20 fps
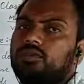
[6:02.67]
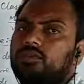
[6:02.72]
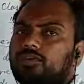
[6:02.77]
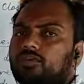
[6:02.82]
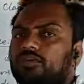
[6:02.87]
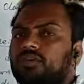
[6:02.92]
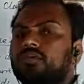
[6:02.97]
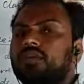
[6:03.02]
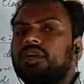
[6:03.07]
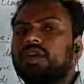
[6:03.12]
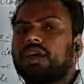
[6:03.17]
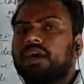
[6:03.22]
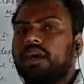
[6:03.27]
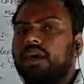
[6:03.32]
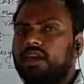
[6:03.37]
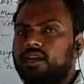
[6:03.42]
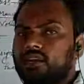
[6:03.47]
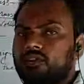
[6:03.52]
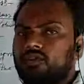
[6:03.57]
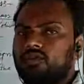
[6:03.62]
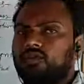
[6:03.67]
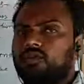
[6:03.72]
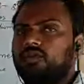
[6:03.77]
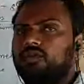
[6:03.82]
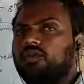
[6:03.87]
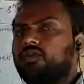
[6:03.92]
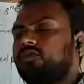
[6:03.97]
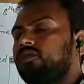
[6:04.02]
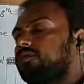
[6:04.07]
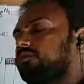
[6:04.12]
do at your
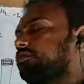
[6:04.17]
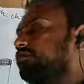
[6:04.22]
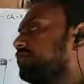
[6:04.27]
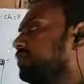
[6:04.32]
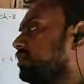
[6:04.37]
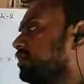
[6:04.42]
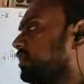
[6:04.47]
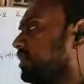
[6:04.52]
home.